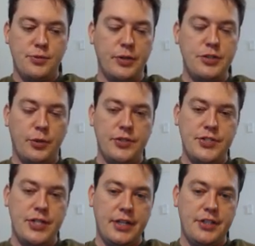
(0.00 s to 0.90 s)

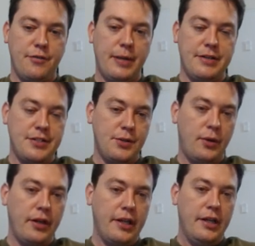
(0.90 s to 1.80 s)
resources section of my Discord.